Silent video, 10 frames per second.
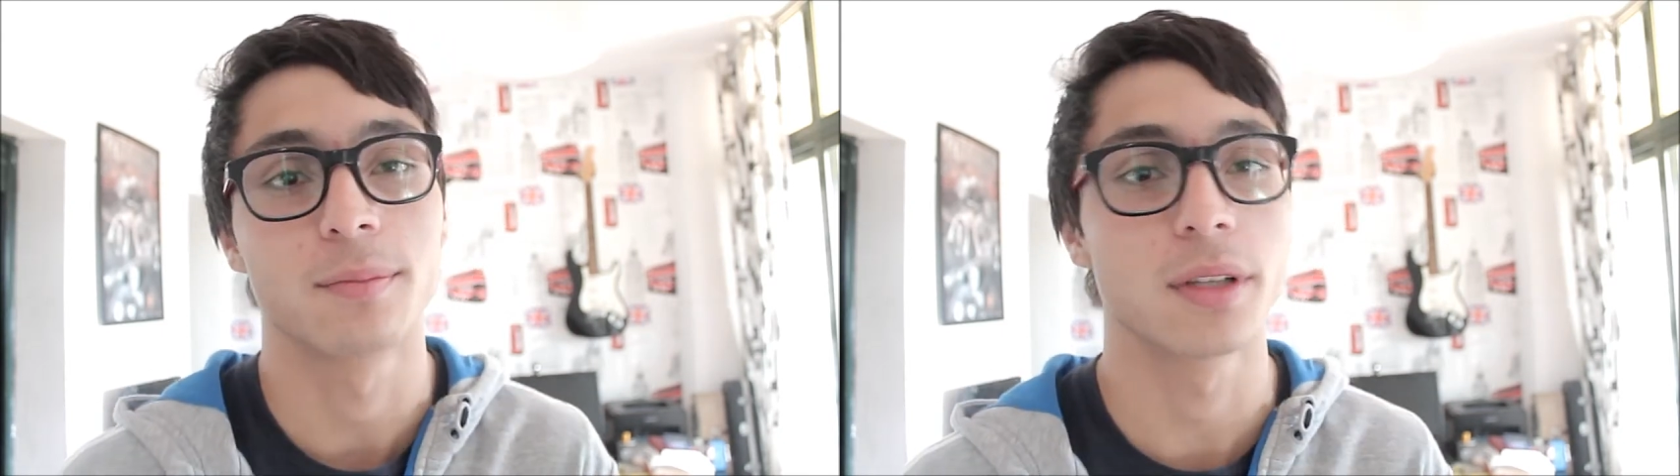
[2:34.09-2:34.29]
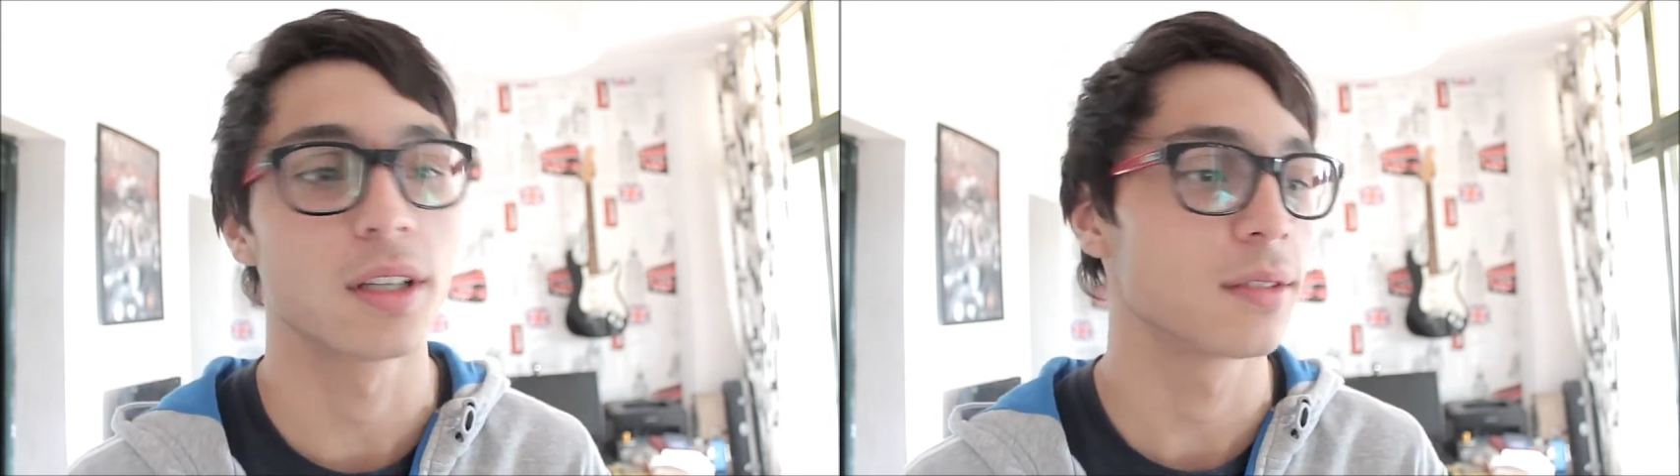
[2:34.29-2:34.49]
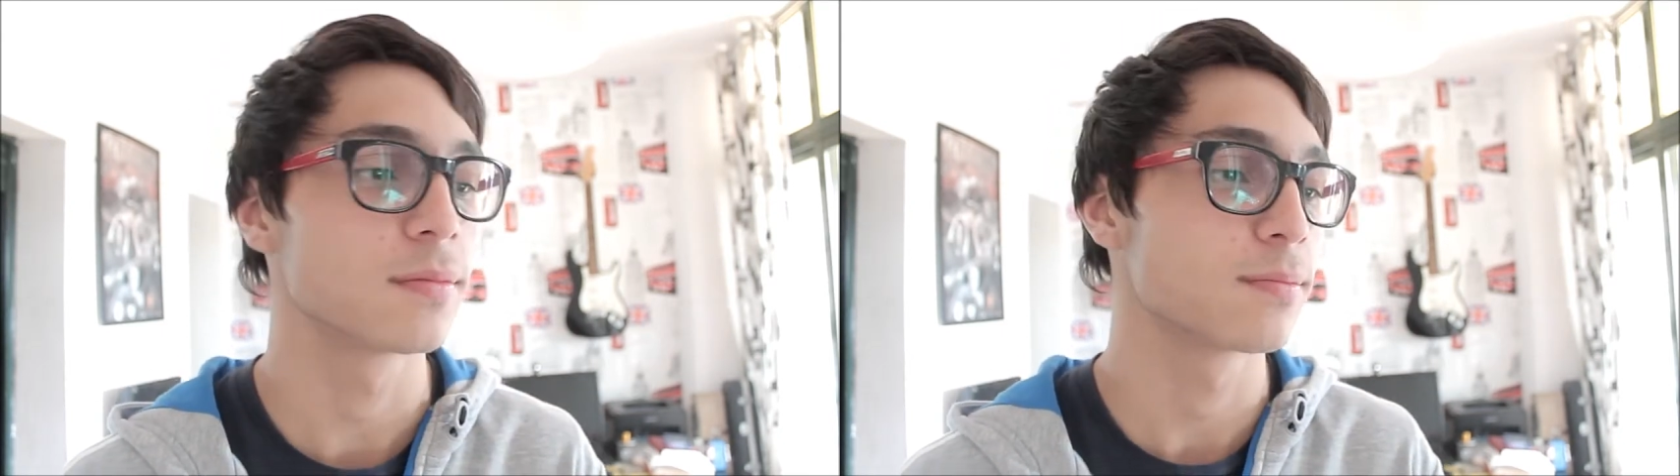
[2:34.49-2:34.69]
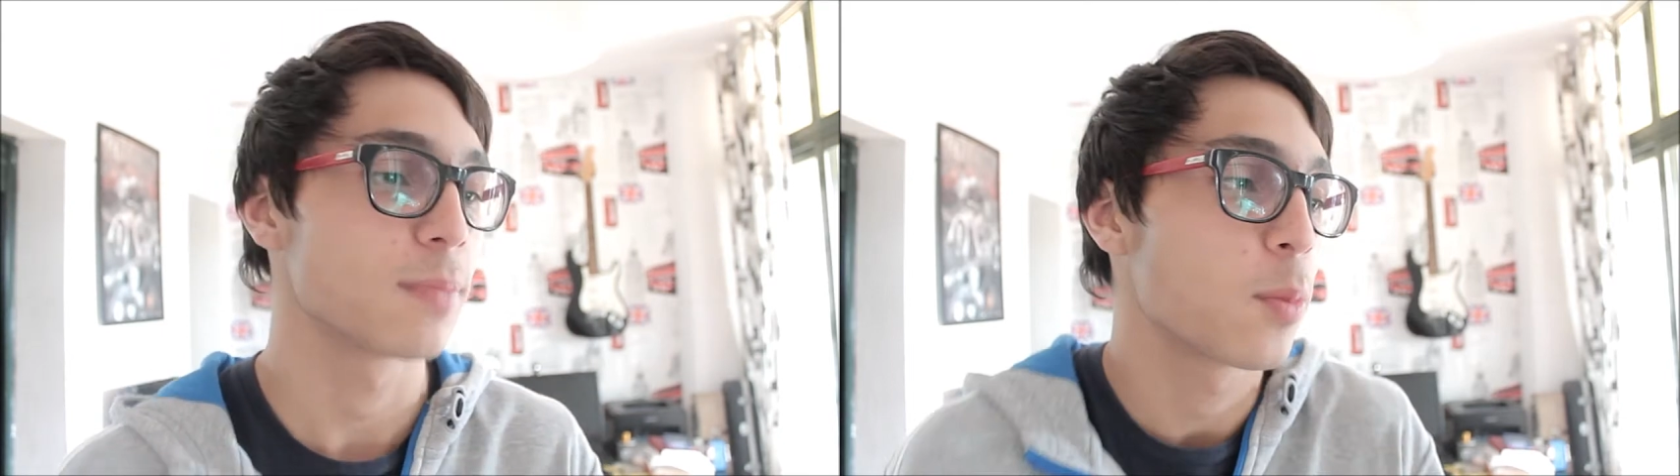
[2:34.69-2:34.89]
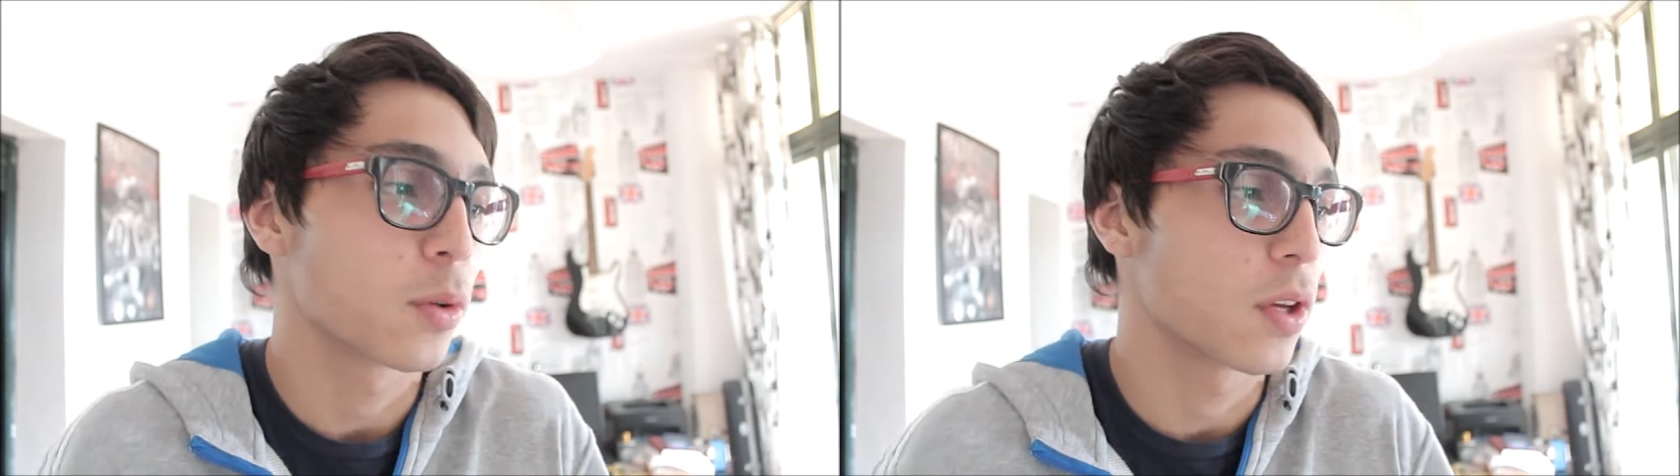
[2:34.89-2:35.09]
but
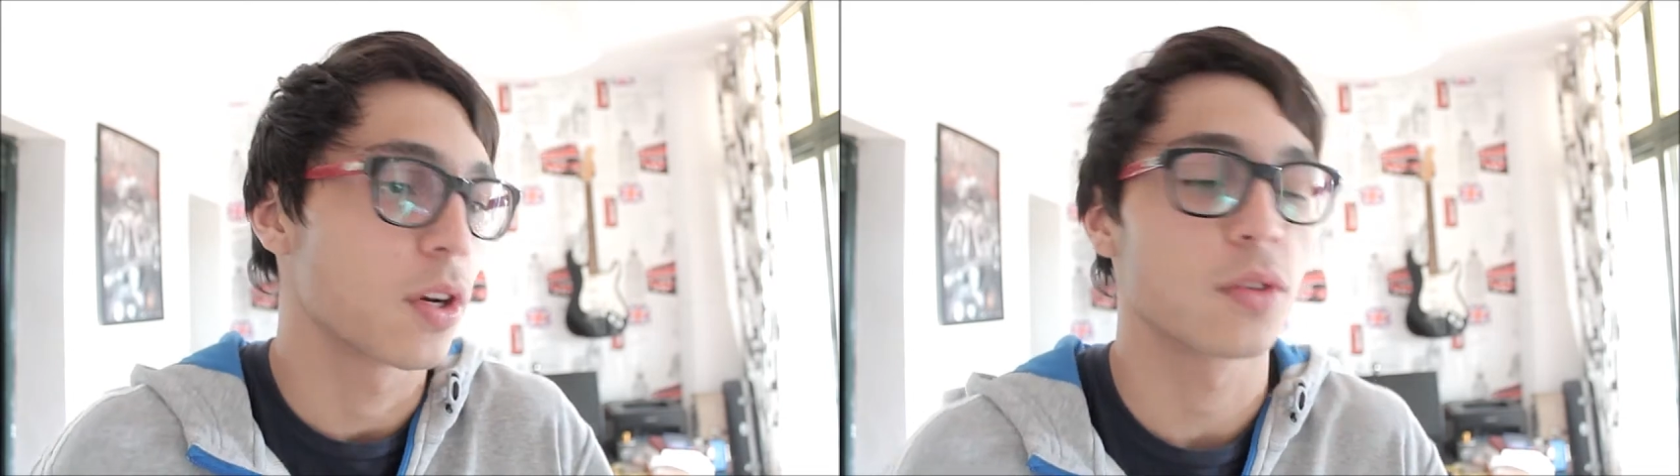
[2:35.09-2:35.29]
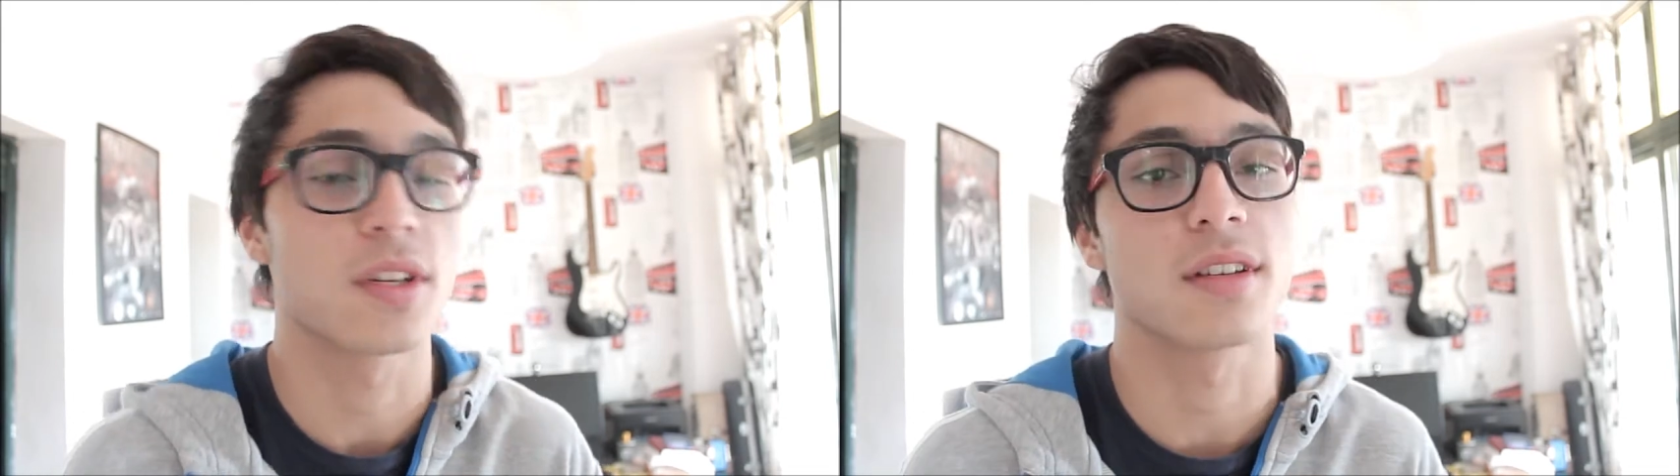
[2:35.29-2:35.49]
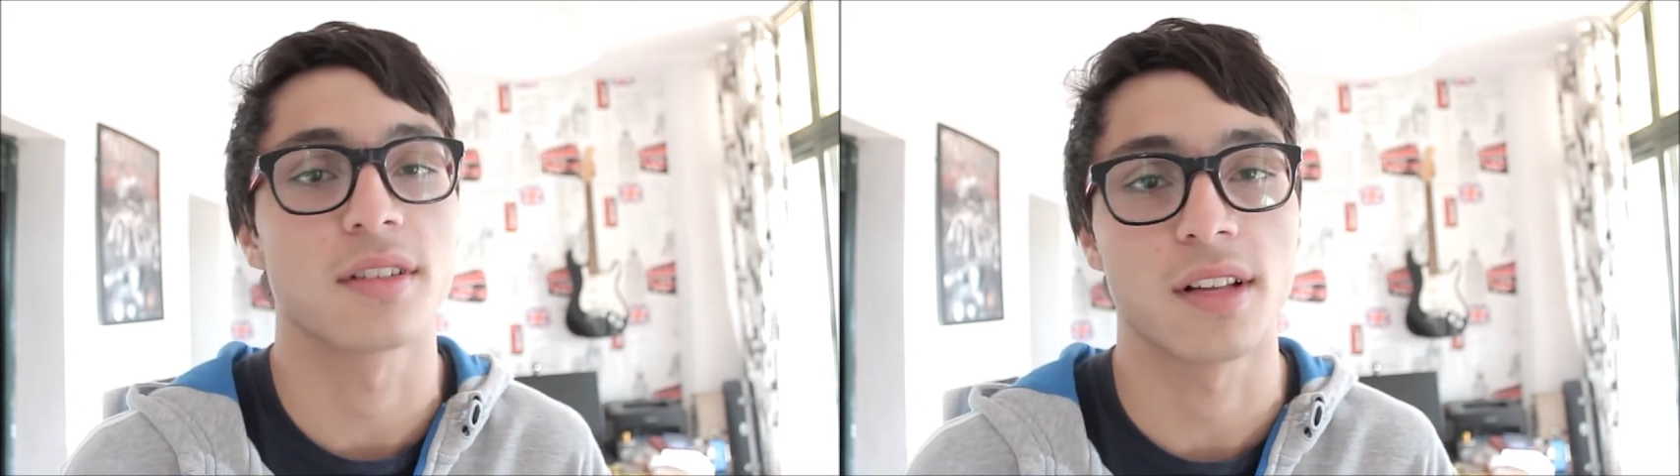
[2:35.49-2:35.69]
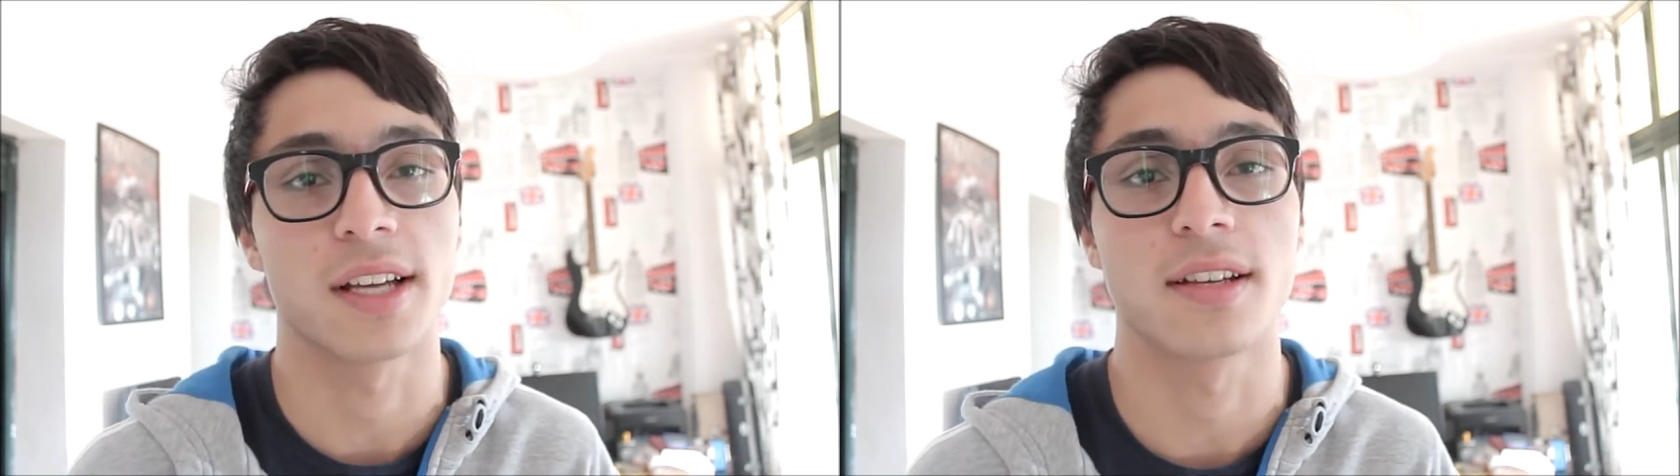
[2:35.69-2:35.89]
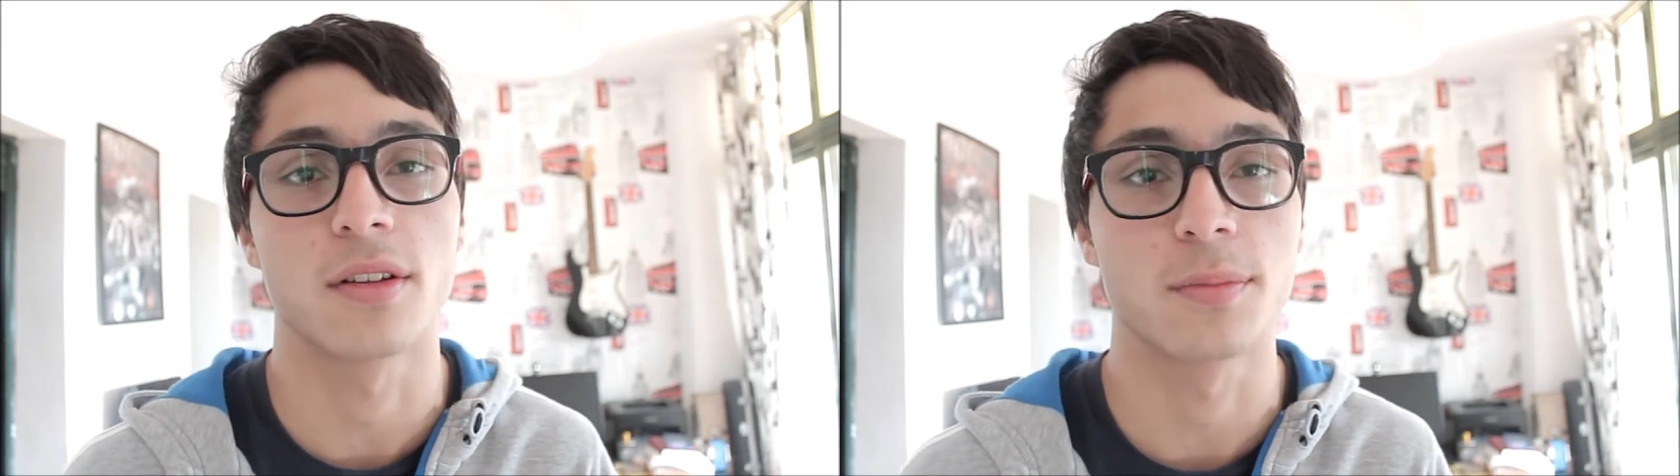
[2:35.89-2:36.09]
people don't notice until I
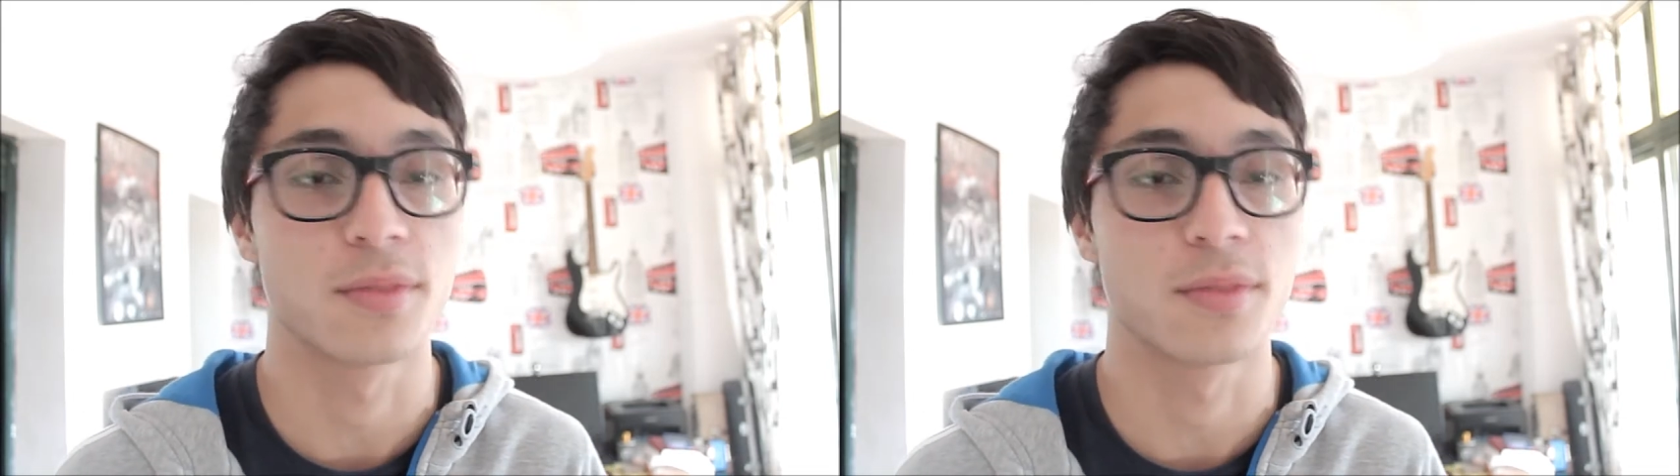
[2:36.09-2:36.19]
tell them,